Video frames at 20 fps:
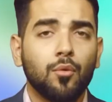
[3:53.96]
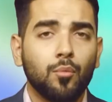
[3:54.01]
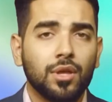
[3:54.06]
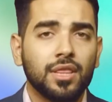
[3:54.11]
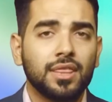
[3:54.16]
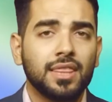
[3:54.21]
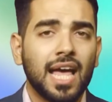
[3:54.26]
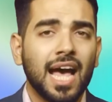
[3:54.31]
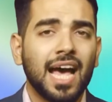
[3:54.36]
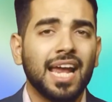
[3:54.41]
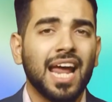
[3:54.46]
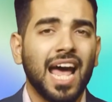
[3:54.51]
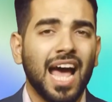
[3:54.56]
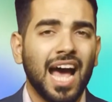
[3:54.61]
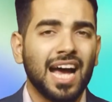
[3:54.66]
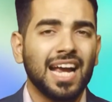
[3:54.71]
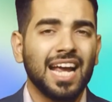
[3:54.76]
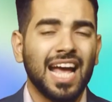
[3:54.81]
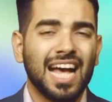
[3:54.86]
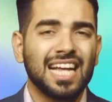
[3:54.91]
with that
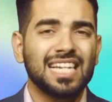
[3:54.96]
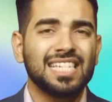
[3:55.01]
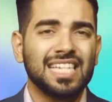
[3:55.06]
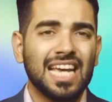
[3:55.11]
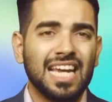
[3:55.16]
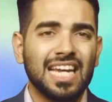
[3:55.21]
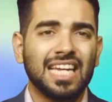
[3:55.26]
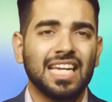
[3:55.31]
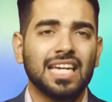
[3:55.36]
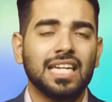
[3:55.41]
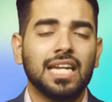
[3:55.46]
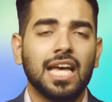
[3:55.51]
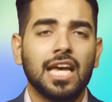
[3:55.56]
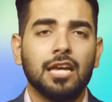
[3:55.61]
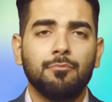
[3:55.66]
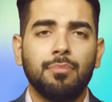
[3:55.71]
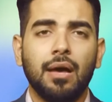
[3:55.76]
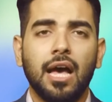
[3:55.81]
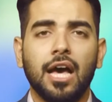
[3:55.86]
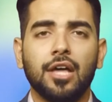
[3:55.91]
I had taken
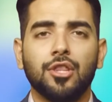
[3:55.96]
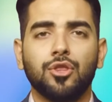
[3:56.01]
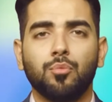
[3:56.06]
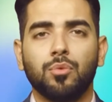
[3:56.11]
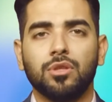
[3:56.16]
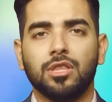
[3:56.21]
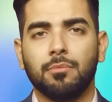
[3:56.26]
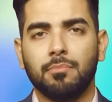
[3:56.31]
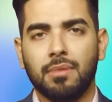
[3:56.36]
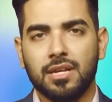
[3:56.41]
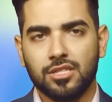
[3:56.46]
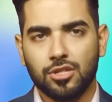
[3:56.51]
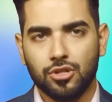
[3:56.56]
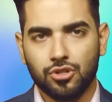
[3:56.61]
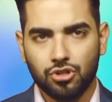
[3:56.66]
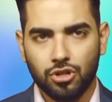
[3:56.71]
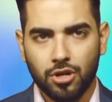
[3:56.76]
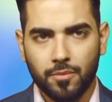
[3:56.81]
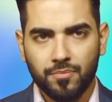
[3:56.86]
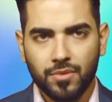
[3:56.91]
a path with the
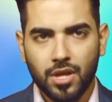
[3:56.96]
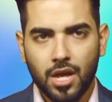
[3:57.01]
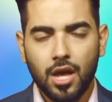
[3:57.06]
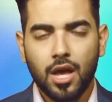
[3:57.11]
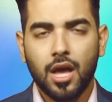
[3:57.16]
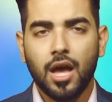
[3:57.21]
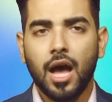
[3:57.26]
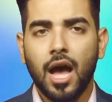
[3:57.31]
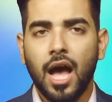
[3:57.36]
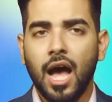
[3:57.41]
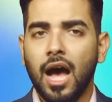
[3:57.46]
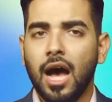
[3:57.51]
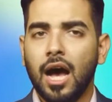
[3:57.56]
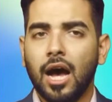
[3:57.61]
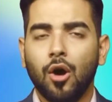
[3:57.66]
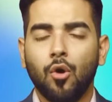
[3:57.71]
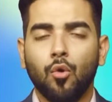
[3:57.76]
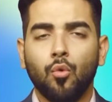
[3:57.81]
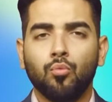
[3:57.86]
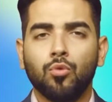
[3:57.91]
messenger.
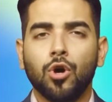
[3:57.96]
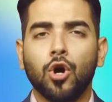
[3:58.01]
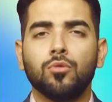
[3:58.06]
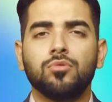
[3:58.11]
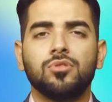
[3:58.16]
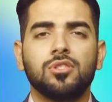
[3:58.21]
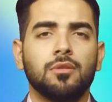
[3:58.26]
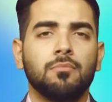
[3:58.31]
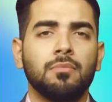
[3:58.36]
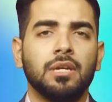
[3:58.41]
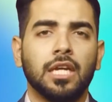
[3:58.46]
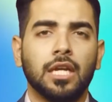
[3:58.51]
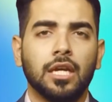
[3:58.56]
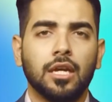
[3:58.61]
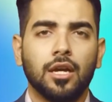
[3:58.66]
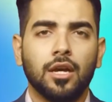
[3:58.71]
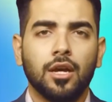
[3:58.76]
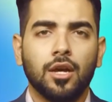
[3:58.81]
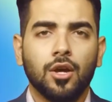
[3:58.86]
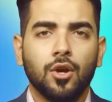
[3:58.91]
Ah, woe to me,
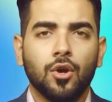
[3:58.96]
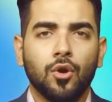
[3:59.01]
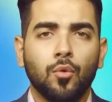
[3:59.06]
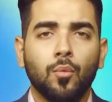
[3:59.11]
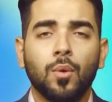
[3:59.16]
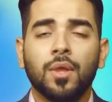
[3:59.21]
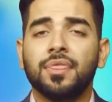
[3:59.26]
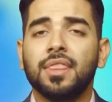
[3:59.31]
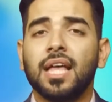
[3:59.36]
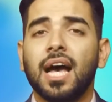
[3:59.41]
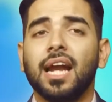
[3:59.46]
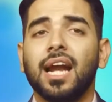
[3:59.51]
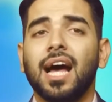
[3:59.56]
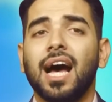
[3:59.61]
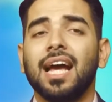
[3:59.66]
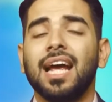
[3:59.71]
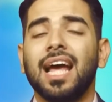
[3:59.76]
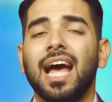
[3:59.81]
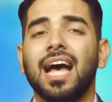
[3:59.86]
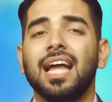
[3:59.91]
with that
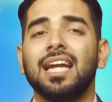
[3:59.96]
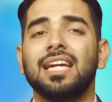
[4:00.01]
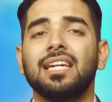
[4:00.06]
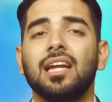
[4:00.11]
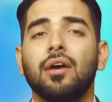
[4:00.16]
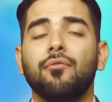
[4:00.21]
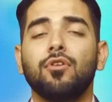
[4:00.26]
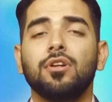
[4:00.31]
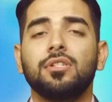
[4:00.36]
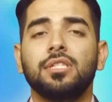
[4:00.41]
I had never